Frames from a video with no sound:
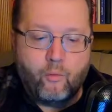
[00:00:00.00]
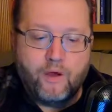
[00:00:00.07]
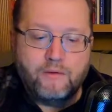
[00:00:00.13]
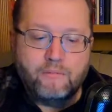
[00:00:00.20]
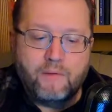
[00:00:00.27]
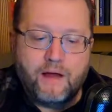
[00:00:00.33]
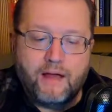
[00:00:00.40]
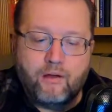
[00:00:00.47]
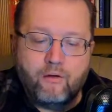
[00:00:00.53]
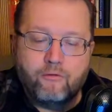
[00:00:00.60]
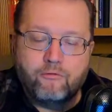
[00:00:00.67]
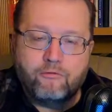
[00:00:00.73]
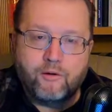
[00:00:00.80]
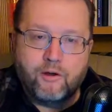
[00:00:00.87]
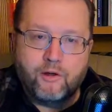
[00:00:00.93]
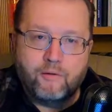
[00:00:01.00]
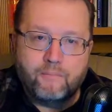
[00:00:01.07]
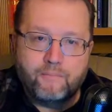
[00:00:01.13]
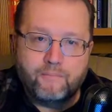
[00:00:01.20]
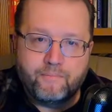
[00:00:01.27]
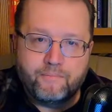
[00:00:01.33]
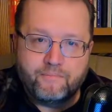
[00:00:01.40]
mile
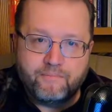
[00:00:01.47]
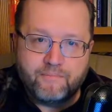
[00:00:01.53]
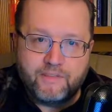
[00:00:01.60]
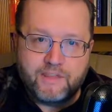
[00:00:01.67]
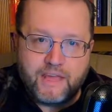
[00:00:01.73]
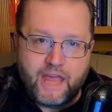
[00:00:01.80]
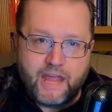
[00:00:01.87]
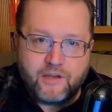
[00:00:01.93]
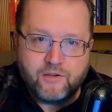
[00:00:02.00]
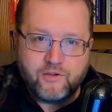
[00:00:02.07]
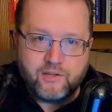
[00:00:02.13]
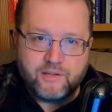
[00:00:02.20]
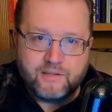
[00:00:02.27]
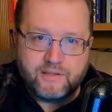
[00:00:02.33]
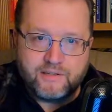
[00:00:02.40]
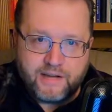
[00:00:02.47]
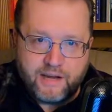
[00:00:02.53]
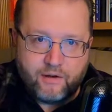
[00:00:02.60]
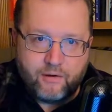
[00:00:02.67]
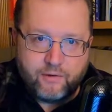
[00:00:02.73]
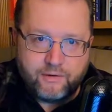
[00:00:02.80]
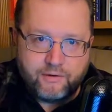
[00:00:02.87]
from the ancient
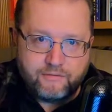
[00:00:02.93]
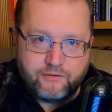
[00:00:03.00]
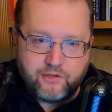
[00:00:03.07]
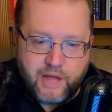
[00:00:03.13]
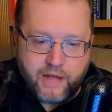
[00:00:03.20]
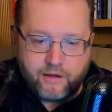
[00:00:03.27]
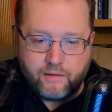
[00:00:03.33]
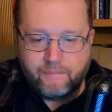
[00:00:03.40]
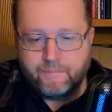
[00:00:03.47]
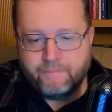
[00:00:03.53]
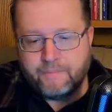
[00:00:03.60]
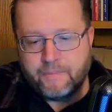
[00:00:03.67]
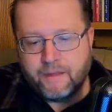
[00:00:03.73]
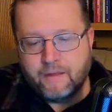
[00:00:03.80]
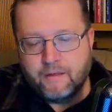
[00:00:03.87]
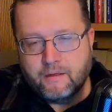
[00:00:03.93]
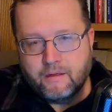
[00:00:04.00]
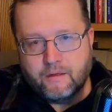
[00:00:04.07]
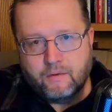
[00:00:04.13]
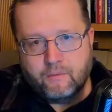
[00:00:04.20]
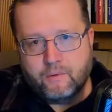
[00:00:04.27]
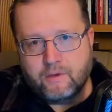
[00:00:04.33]
town of Shechem,
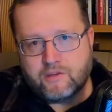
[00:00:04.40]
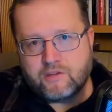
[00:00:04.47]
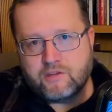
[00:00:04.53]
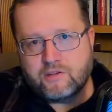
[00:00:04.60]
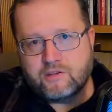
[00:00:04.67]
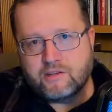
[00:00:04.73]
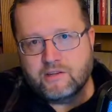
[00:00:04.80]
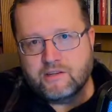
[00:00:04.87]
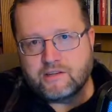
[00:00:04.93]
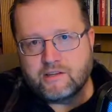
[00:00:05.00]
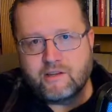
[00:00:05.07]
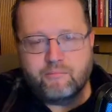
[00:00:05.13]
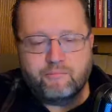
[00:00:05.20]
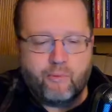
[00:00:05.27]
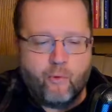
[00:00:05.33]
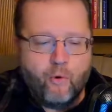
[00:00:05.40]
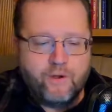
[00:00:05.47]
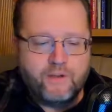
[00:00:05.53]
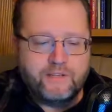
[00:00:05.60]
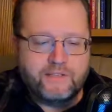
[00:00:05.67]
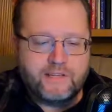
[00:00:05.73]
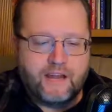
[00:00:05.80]
which is an
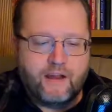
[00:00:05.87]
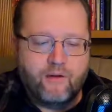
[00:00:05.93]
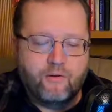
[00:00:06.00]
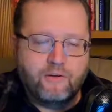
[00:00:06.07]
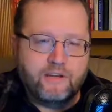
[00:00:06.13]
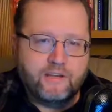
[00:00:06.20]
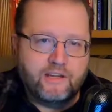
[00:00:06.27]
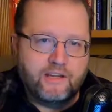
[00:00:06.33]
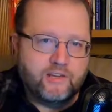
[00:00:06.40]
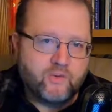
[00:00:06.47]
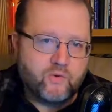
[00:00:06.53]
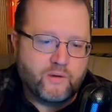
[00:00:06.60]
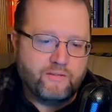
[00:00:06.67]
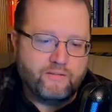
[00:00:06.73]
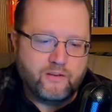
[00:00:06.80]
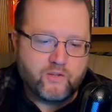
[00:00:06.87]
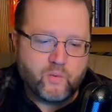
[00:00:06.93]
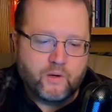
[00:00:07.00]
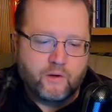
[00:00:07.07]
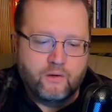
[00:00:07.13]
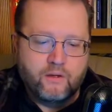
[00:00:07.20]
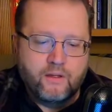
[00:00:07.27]
important town in the history of
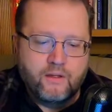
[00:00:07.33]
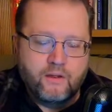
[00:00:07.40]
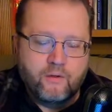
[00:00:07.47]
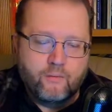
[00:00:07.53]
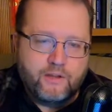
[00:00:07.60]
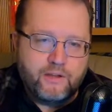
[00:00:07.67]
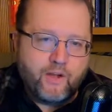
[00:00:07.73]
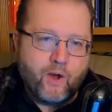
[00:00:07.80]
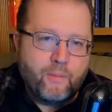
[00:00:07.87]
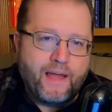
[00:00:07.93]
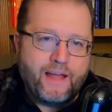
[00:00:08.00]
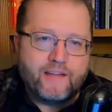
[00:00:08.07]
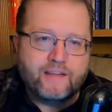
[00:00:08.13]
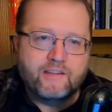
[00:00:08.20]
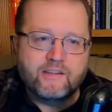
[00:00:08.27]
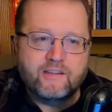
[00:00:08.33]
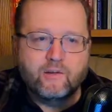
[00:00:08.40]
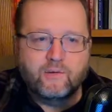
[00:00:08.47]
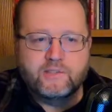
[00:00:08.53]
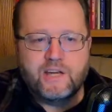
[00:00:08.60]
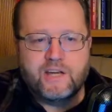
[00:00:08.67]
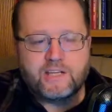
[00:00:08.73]
Israel. When you go back into the Old
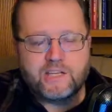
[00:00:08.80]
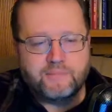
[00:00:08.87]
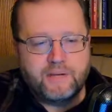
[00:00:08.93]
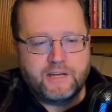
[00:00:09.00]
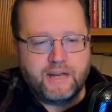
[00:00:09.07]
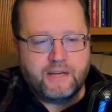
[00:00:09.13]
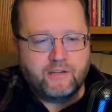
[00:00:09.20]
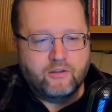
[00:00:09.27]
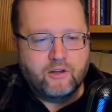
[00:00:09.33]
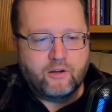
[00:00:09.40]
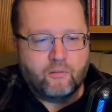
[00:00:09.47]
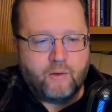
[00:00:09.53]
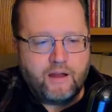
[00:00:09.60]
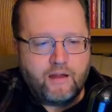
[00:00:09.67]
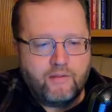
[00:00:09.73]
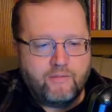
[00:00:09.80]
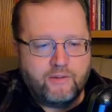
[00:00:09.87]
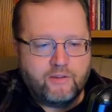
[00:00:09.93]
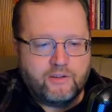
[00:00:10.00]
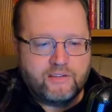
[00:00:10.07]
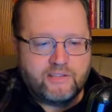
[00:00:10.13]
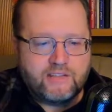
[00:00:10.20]
Testament and you look around, you
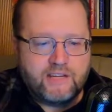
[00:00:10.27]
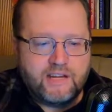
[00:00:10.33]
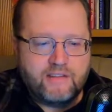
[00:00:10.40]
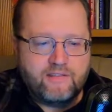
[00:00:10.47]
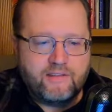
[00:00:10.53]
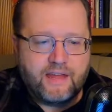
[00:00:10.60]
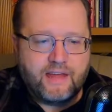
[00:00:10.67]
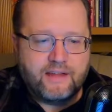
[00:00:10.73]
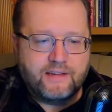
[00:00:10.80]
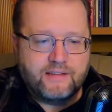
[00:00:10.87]
can see that